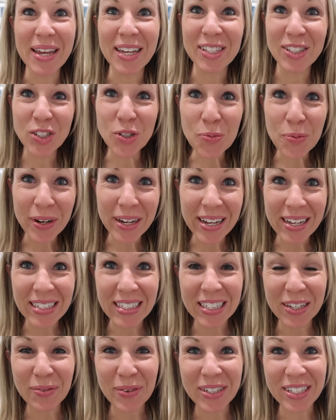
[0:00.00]
It's super
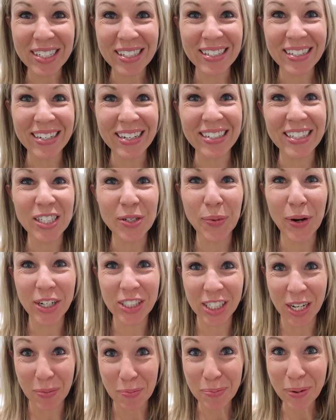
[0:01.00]
easy. We just need
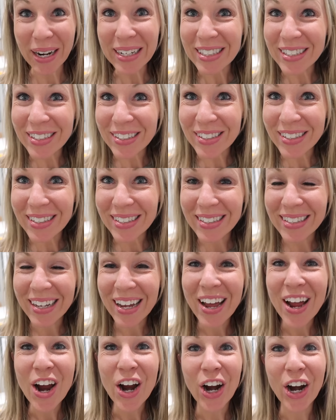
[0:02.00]
square-shaped pretzels,
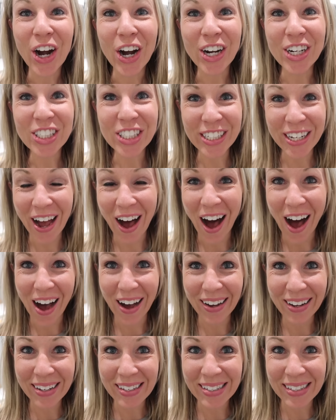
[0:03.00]
Hershey
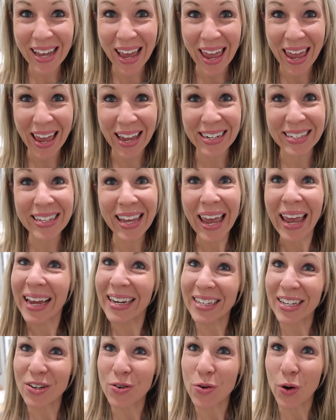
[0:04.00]
Hugs, and
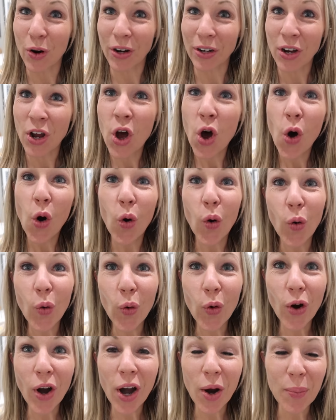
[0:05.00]
candy corn,
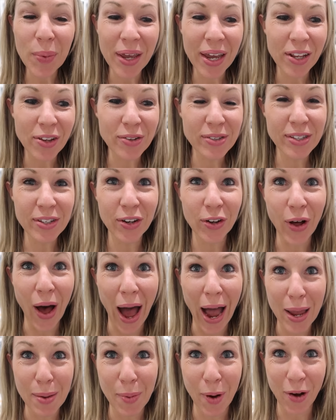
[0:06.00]
or we can use little
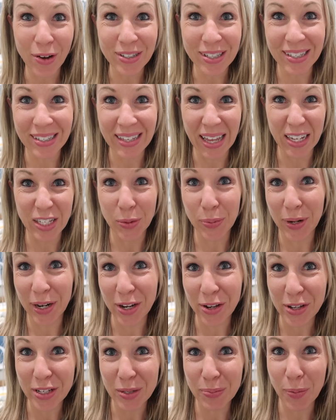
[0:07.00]
eyeballs instead. So we're
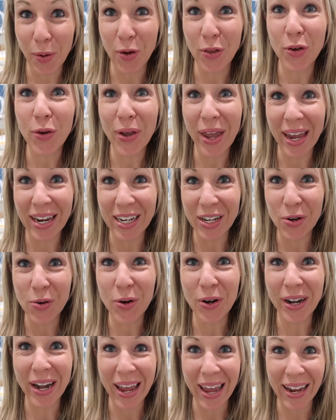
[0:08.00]
gonna use both candy
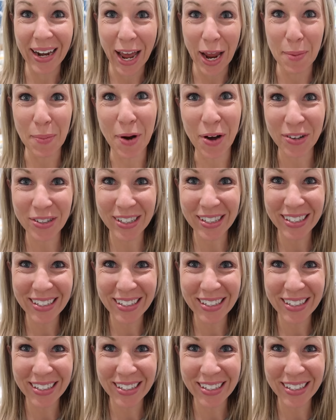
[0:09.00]
corn and eyeballs.